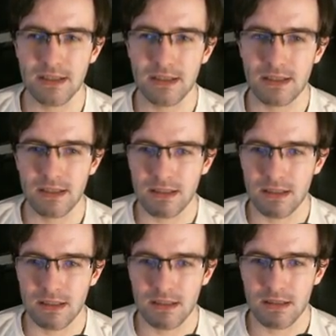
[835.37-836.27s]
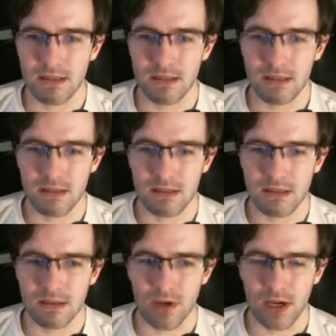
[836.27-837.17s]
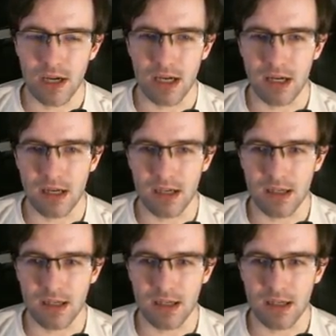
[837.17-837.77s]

[no speech]